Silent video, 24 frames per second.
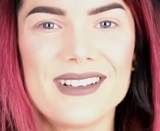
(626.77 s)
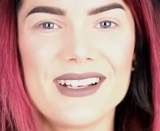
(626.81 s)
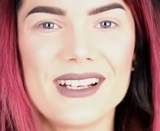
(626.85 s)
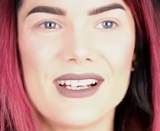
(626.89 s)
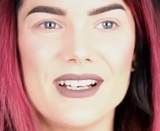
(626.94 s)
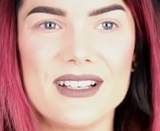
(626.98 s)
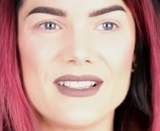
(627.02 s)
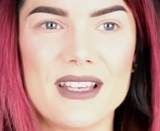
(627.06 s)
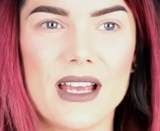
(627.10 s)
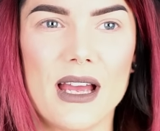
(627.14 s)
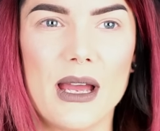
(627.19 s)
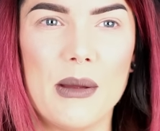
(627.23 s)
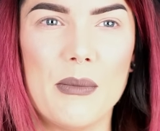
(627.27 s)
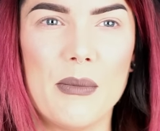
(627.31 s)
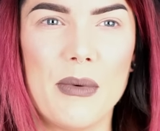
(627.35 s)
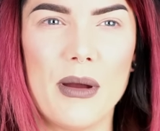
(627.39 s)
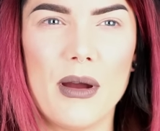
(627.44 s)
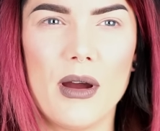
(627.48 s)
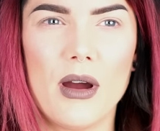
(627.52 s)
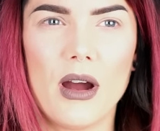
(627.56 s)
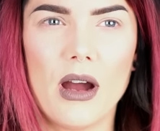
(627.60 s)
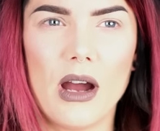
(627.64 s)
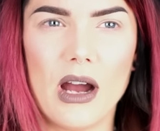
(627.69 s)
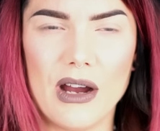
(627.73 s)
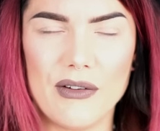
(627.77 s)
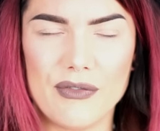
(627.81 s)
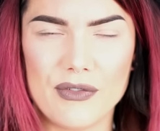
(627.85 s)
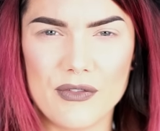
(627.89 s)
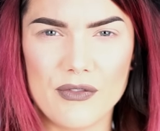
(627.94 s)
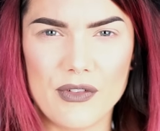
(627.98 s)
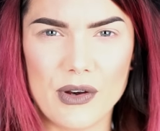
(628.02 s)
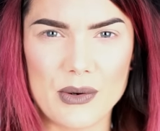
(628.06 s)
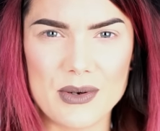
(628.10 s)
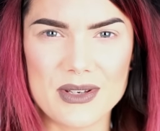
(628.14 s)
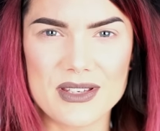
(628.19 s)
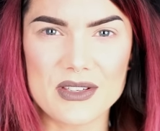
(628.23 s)
because I'm
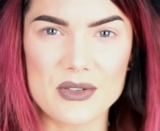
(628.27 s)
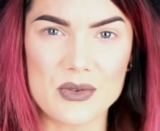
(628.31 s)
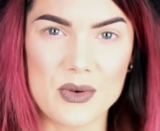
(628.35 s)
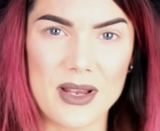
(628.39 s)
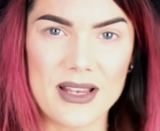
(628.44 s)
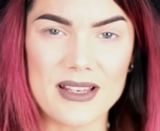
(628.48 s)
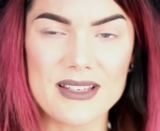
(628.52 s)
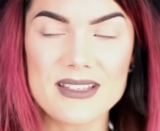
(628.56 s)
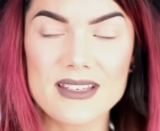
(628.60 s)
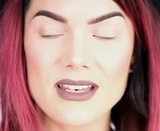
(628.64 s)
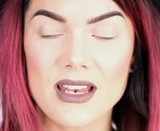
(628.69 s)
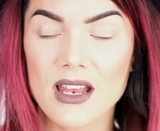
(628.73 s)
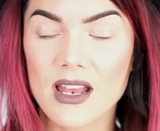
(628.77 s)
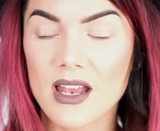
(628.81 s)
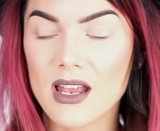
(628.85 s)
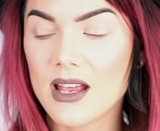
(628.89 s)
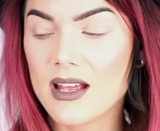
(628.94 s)
often very stressed.